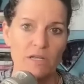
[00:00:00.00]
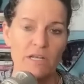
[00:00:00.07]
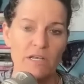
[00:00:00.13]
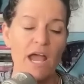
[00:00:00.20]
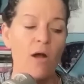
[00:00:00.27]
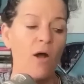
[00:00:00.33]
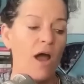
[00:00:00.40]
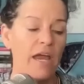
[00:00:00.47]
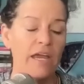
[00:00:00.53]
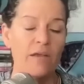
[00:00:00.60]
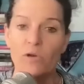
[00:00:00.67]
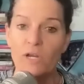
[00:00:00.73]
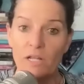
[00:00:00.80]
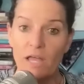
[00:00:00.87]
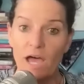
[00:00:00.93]
Now, I
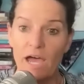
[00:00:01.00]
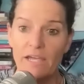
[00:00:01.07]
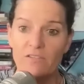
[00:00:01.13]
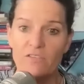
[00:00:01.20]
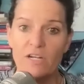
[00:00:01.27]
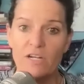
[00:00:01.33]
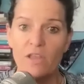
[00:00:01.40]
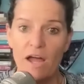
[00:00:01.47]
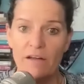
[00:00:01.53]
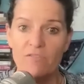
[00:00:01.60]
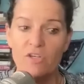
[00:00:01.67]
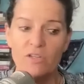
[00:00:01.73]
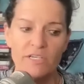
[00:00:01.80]
realize that a lot of you